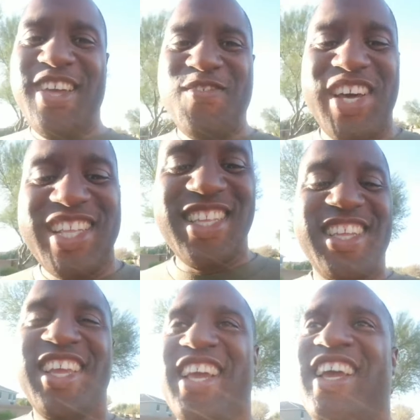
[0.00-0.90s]
But
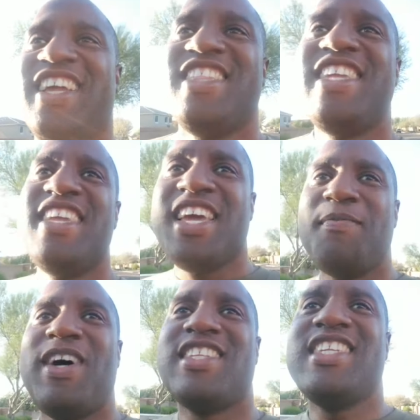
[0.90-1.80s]
the thing
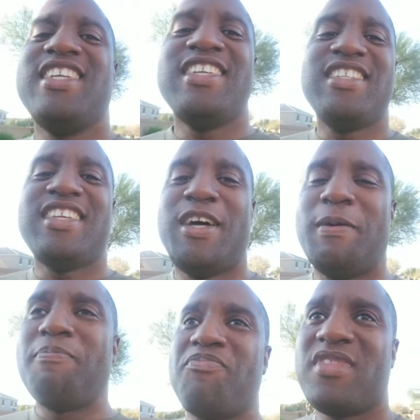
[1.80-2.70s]
about it is
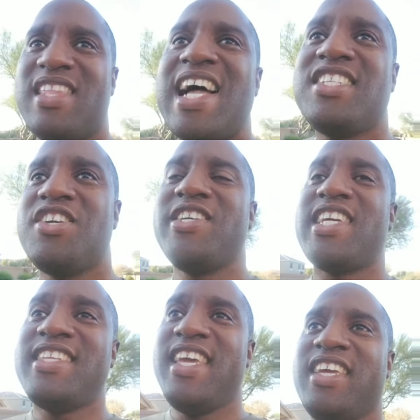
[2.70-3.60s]
that series,
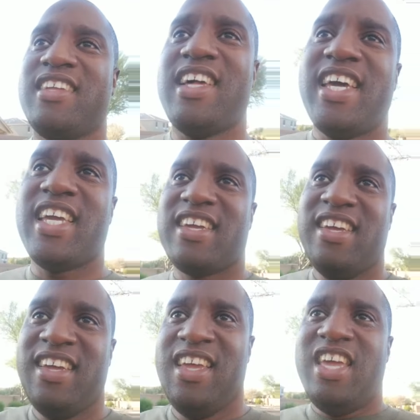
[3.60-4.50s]
I think, like,
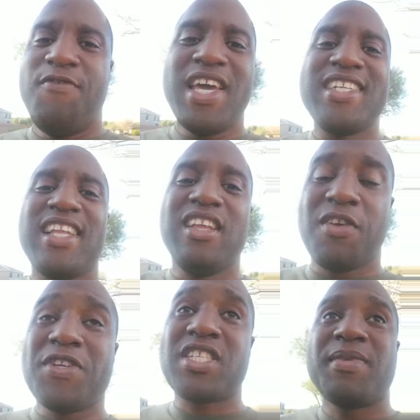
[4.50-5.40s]
if you guys are
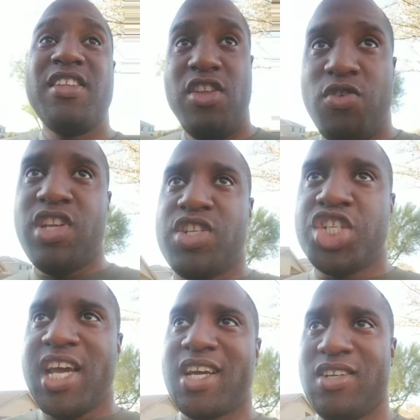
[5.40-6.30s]
looking for something new to
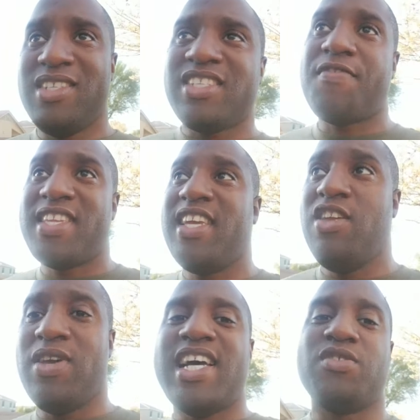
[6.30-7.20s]
check out and stuff, I think
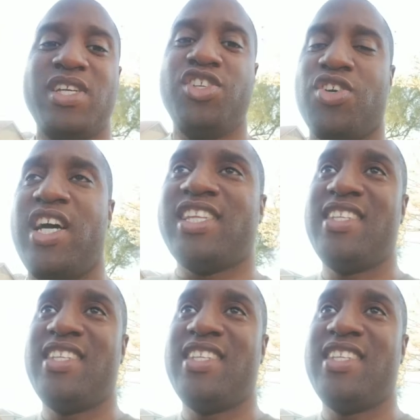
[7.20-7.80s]
you guys will enjoy it.